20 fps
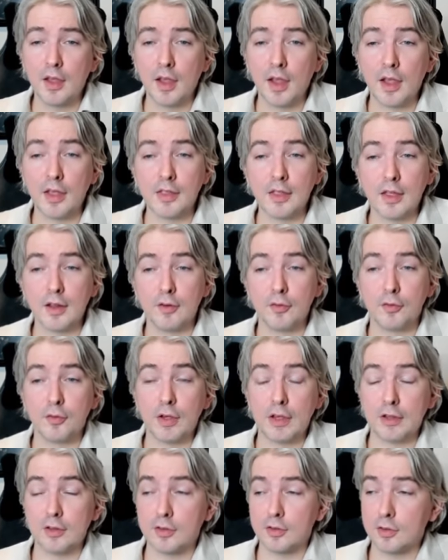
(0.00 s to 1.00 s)
And then
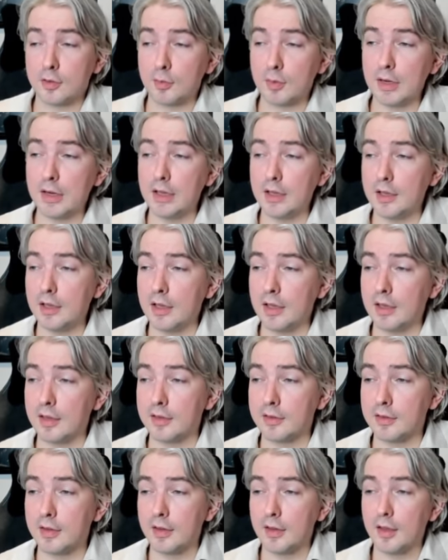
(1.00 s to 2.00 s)
phase three
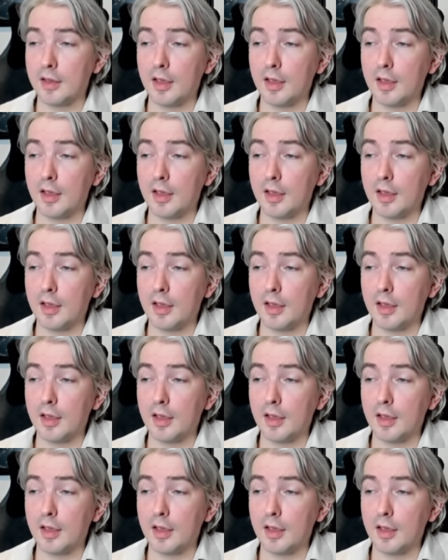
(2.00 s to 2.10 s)
is